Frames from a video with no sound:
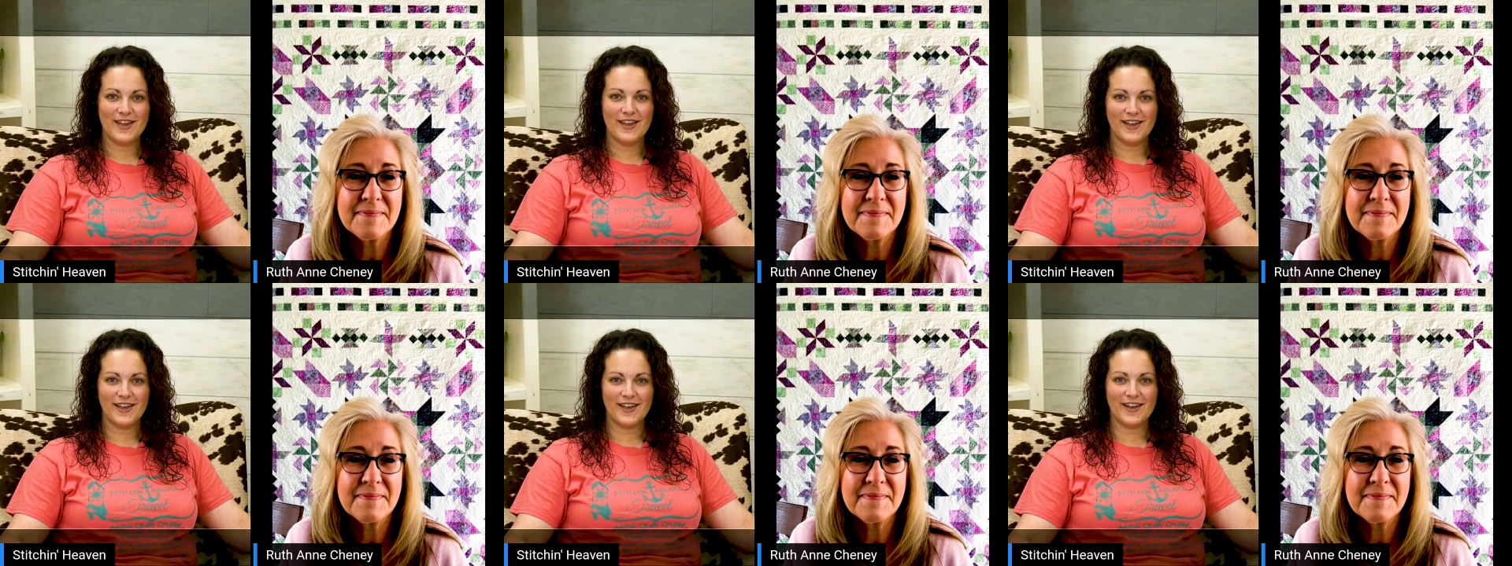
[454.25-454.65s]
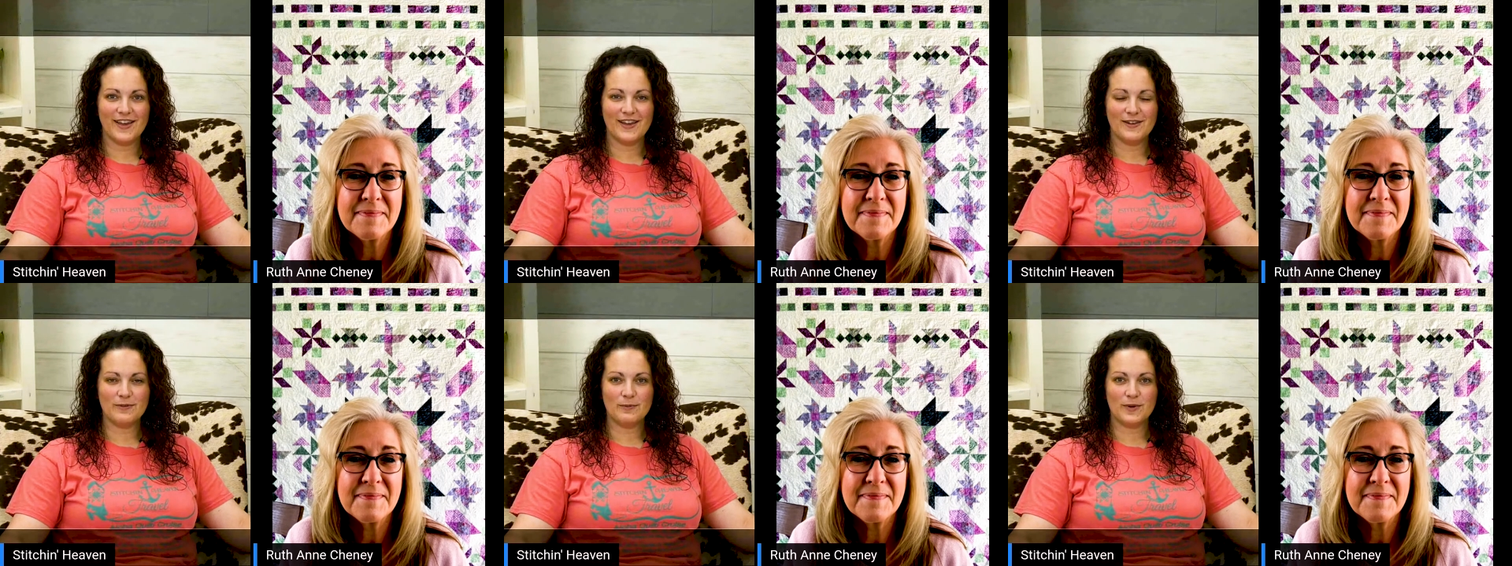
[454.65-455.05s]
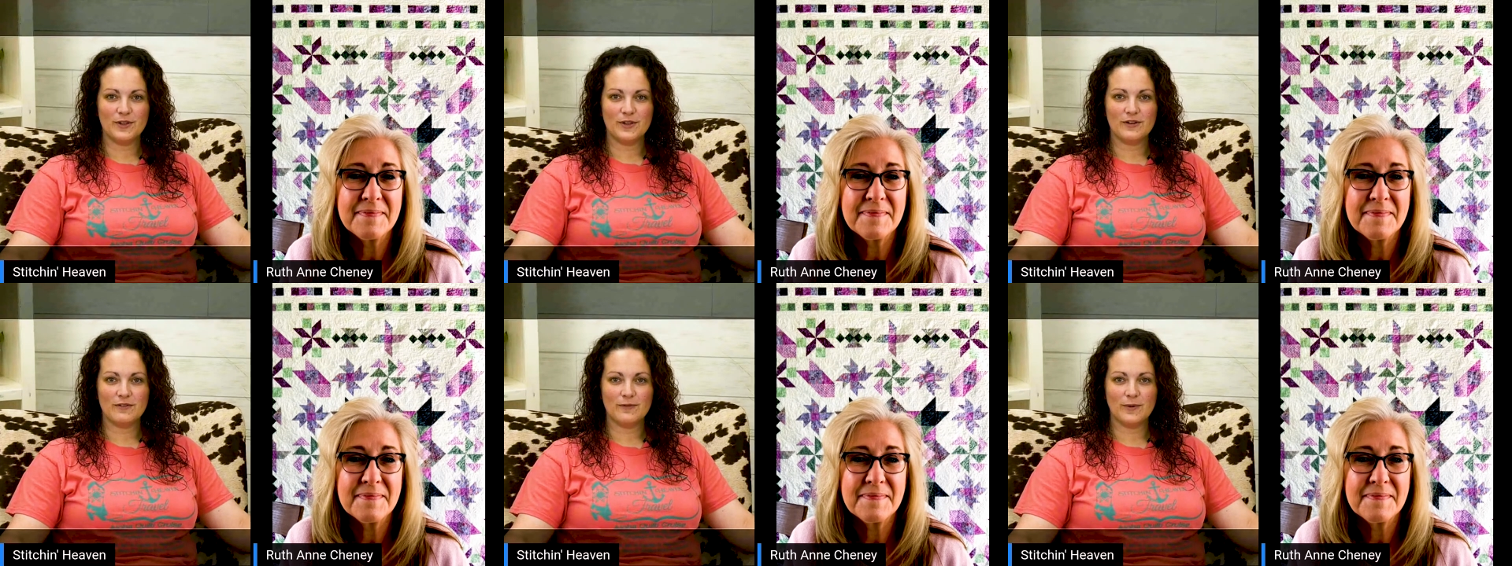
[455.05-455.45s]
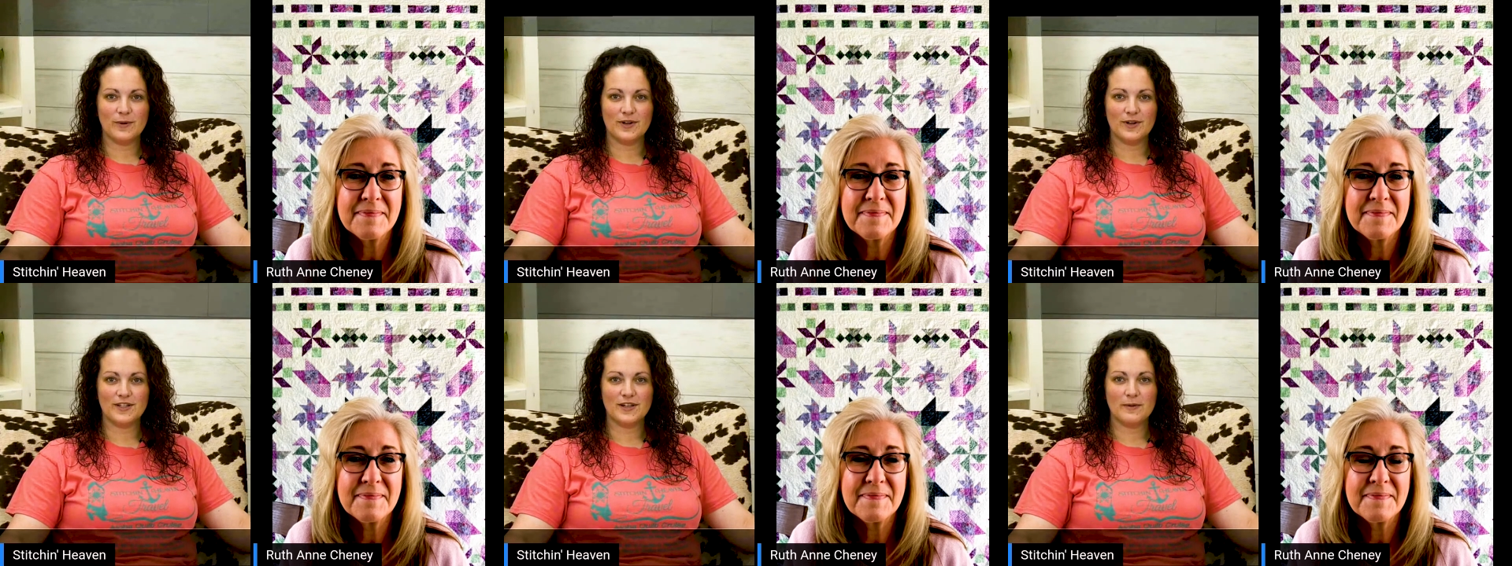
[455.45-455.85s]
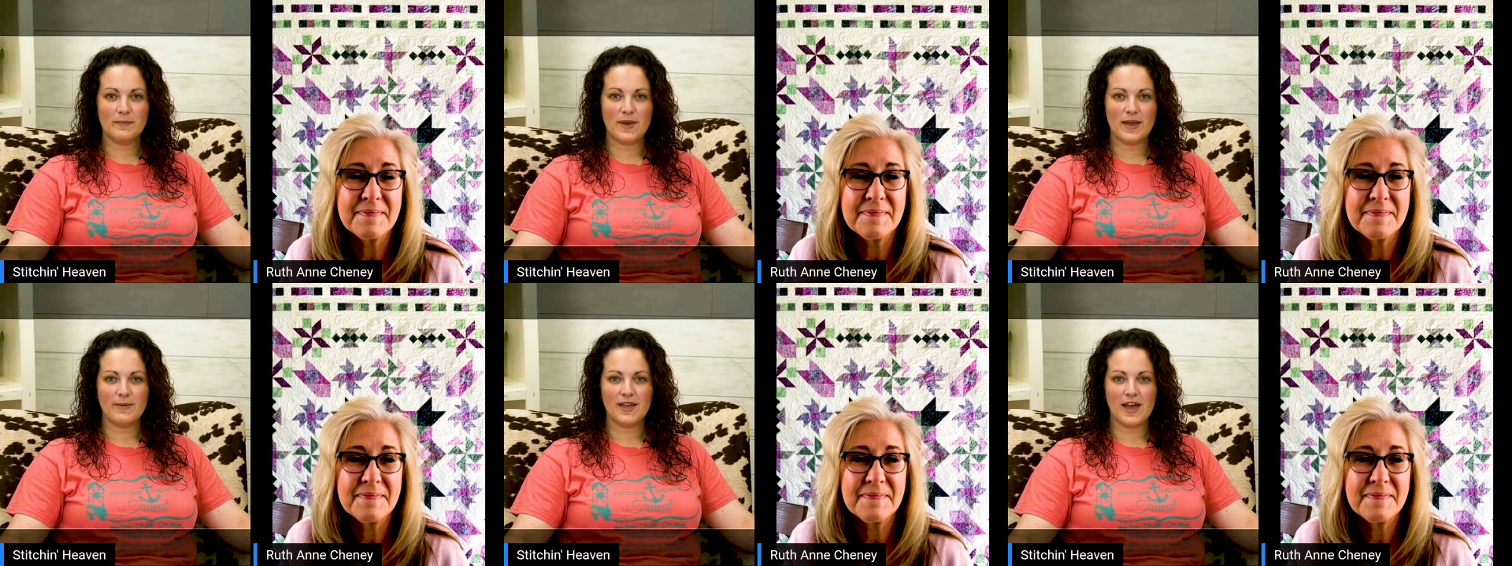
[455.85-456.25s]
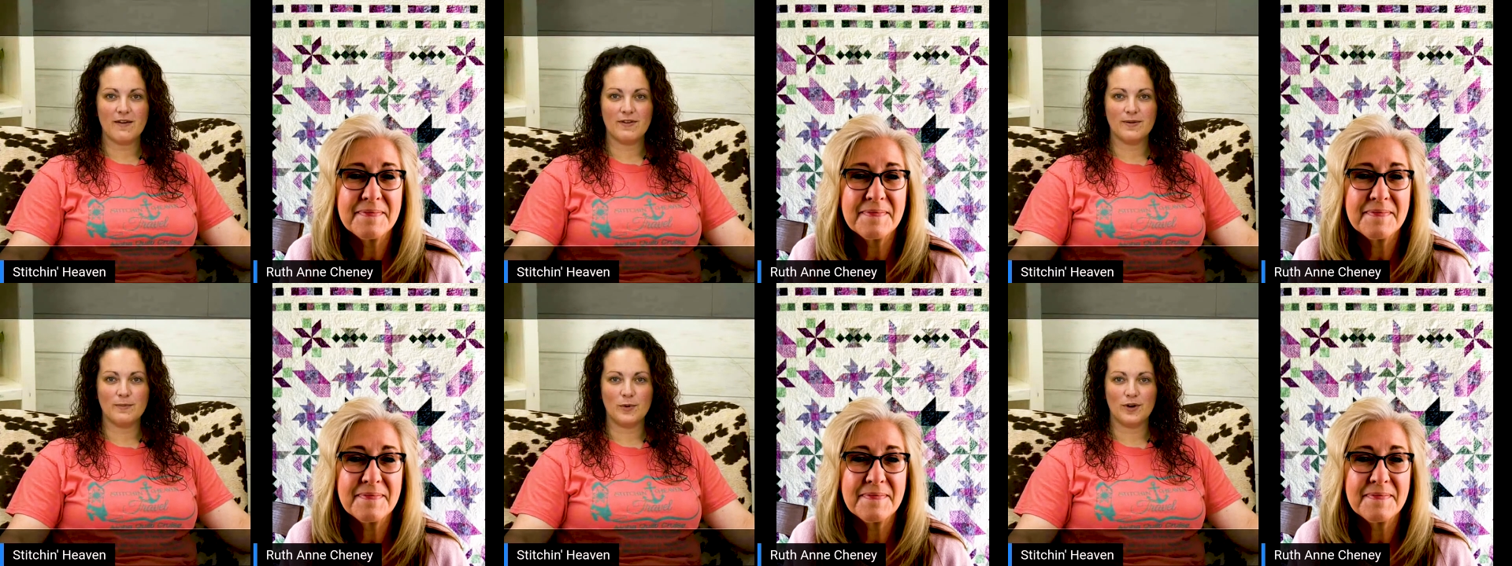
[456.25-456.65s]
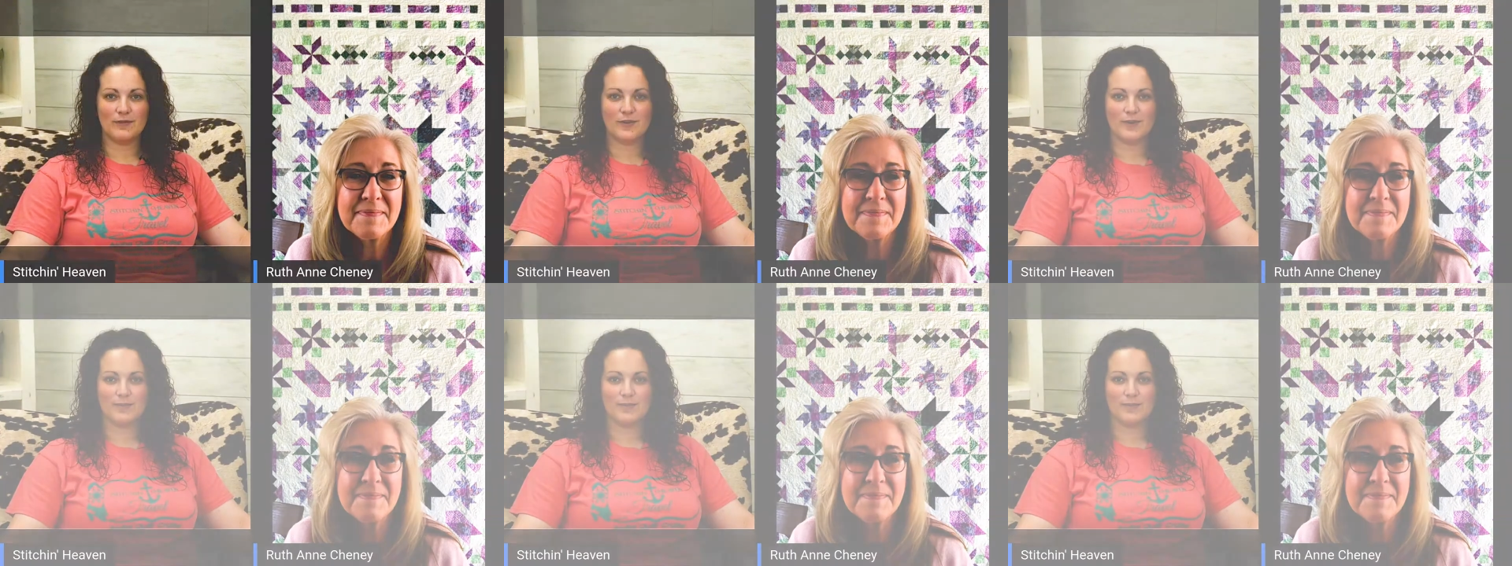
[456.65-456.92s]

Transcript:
Speaker 1: and we look forward to maybe having more of her